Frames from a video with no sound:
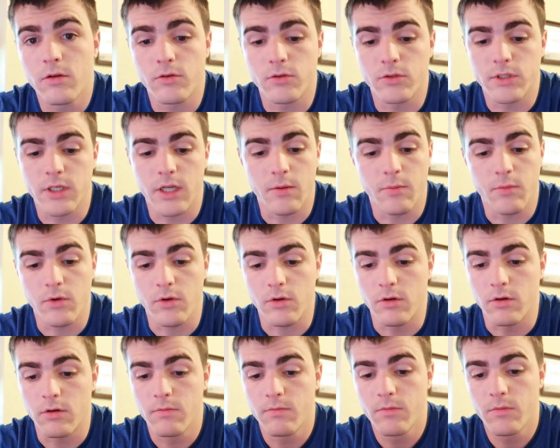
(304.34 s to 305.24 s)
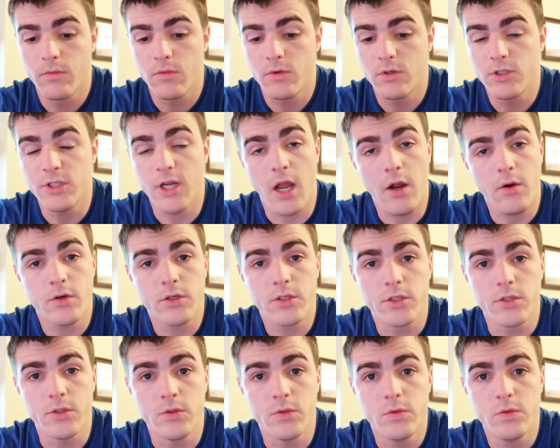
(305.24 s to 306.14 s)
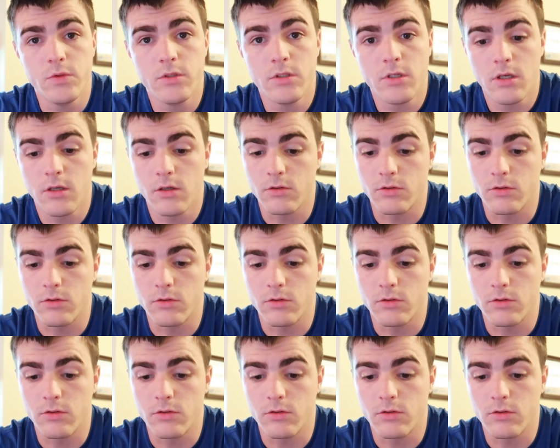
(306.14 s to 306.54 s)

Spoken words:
You'll stamp your shower shoes.